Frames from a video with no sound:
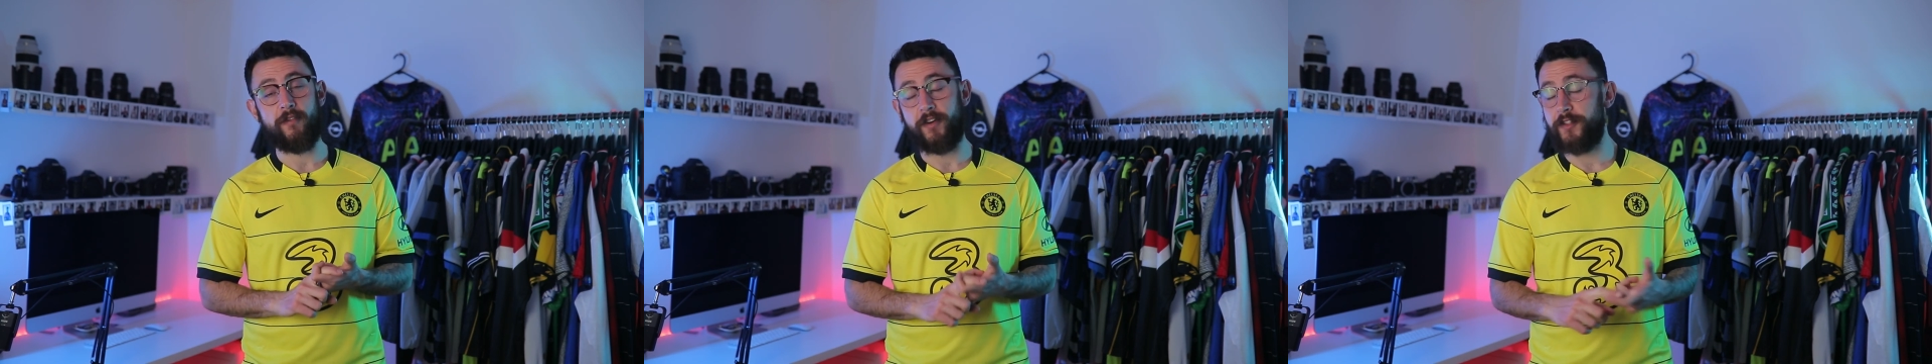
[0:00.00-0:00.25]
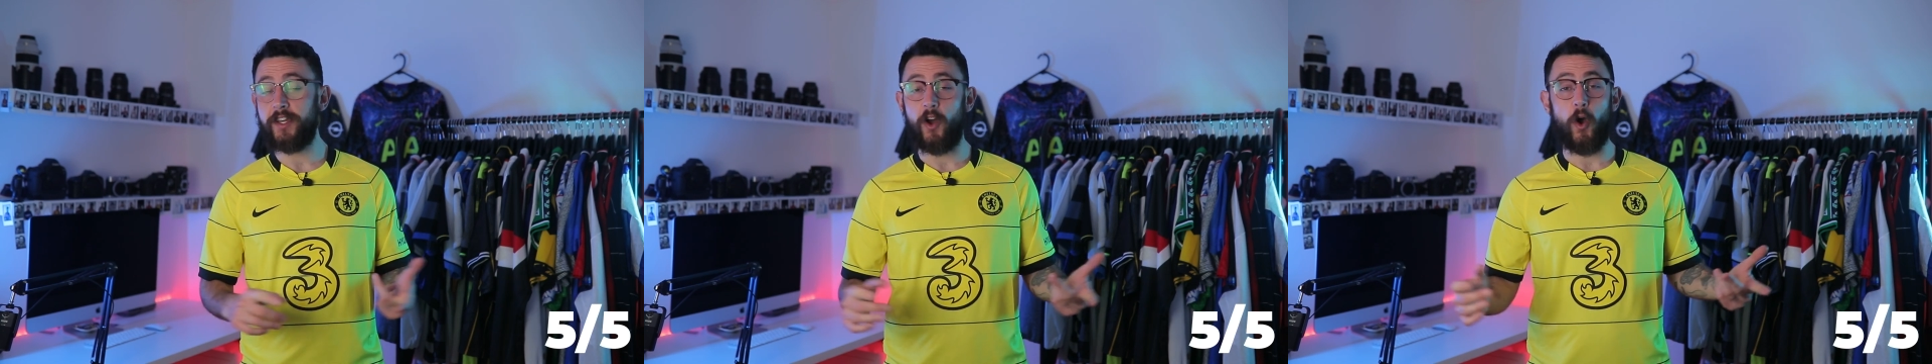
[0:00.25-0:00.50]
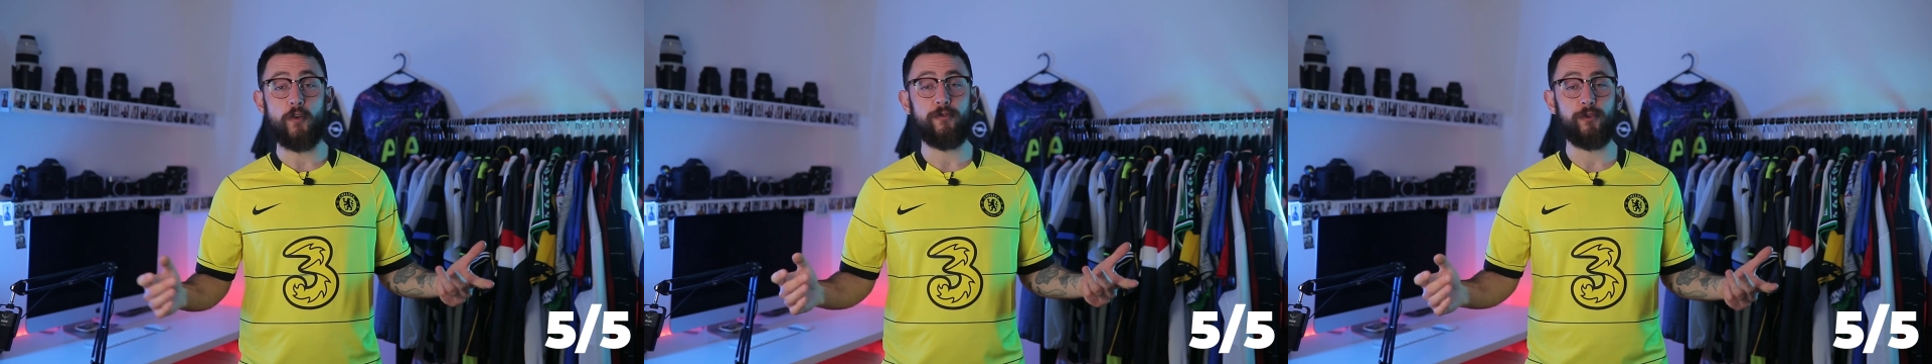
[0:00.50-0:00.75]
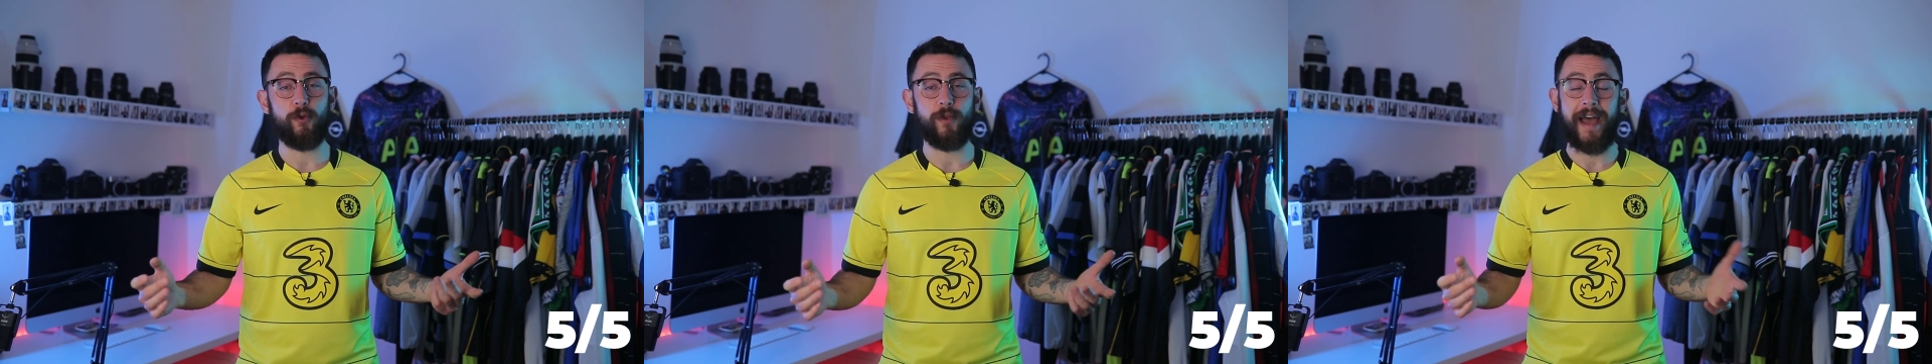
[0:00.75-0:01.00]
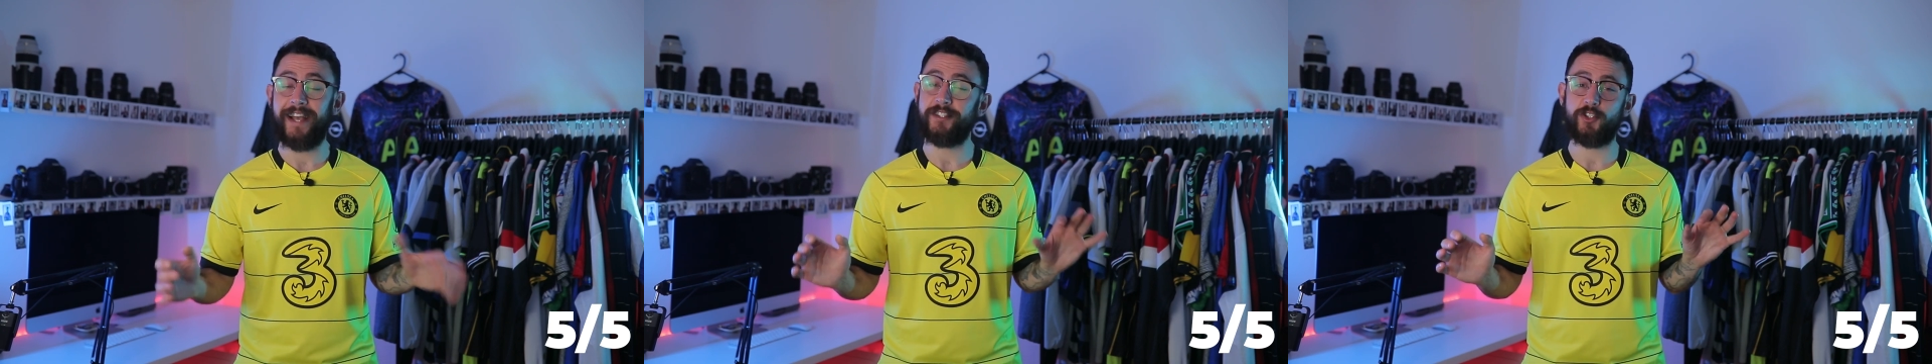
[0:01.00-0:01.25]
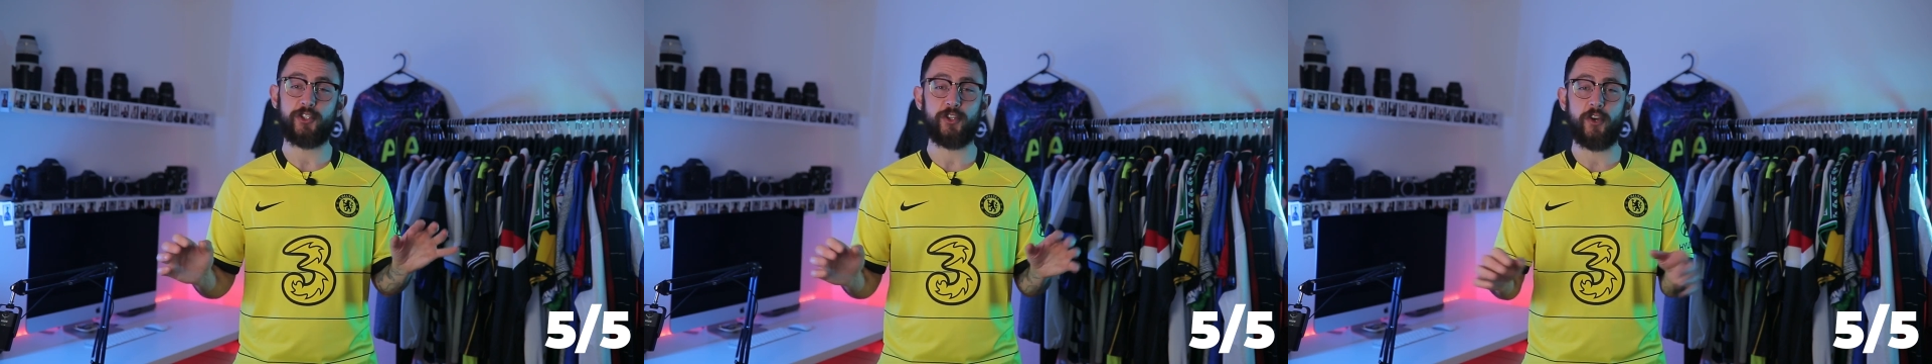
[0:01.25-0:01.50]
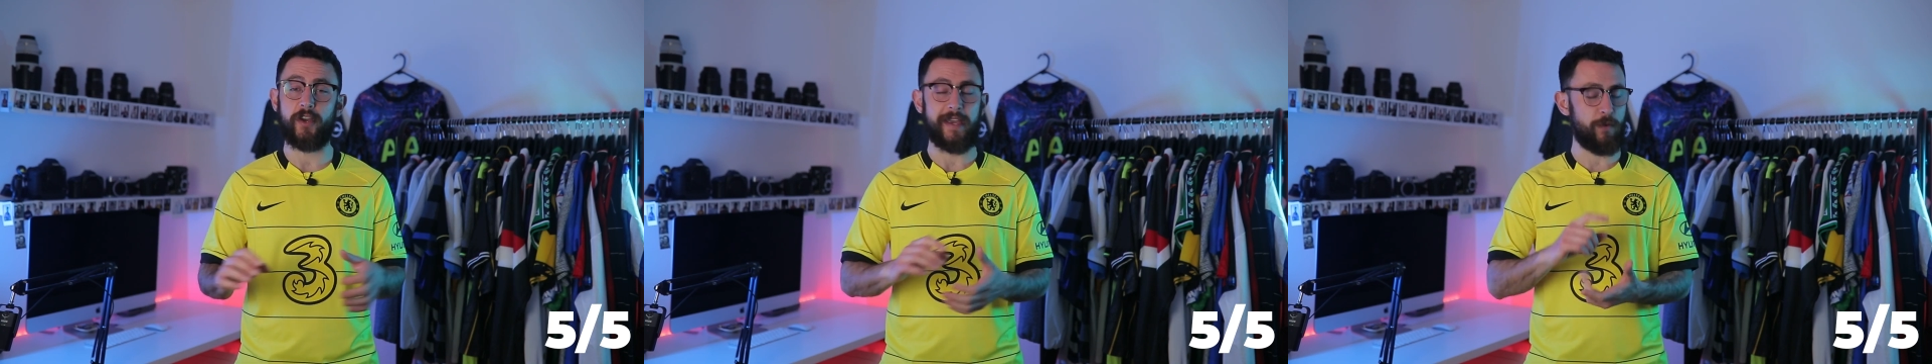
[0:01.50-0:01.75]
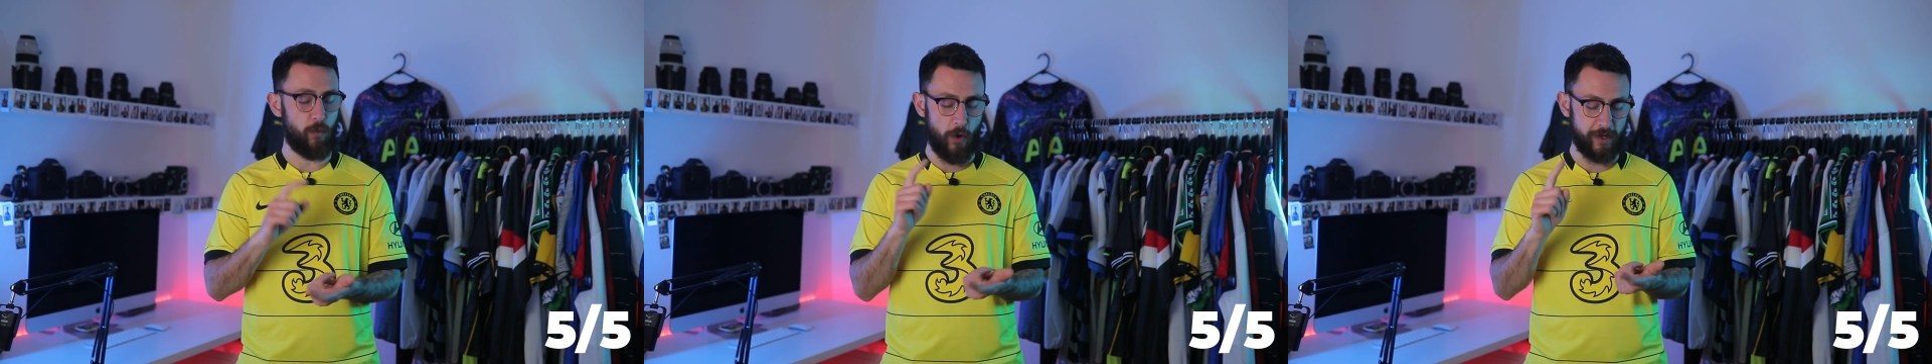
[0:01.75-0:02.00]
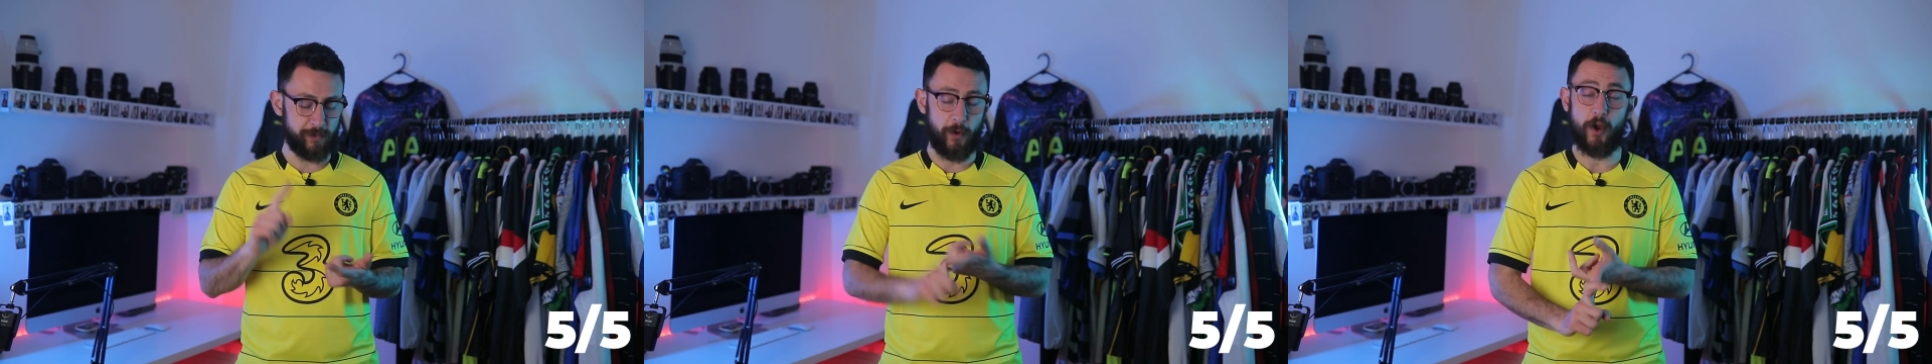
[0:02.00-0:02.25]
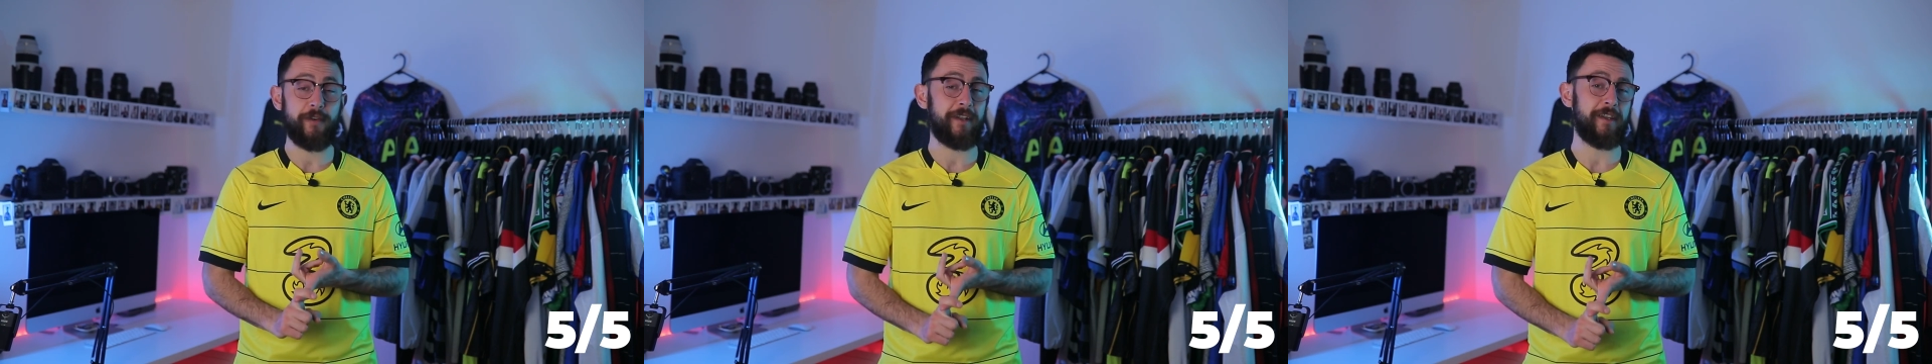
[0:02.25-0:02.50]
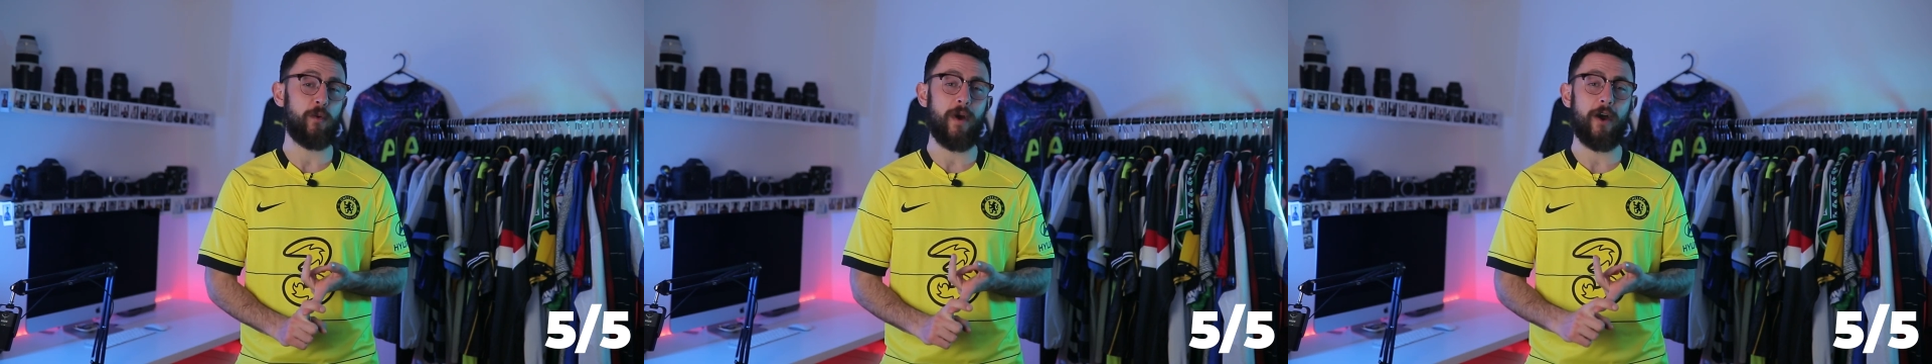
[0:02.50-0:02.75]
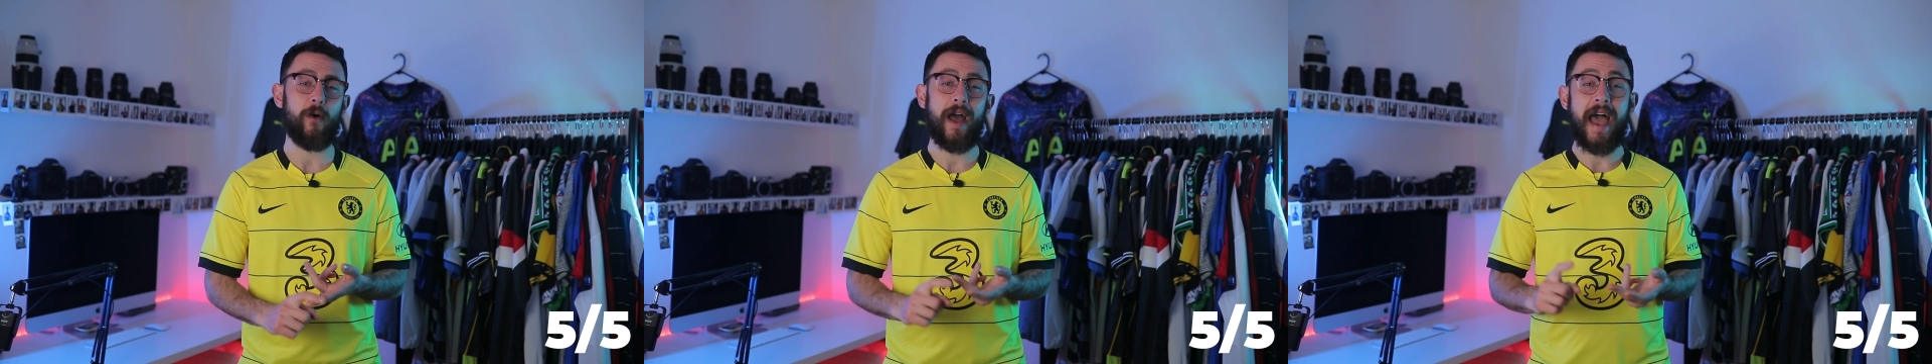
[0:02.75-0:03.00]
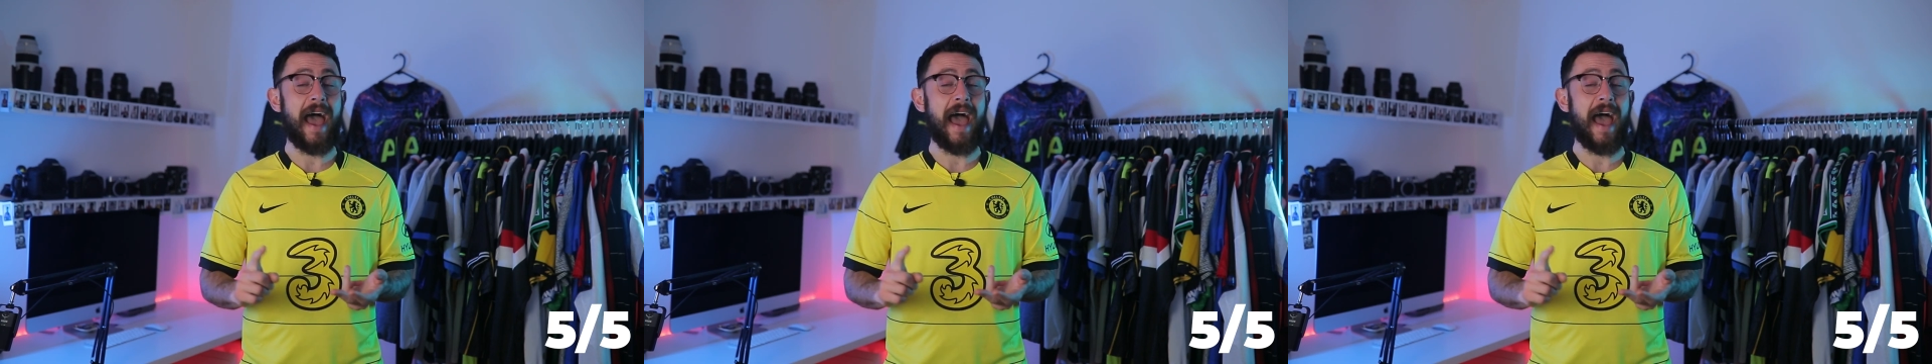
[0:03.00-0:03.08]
I think overall, as a shirt, it works perfectly well.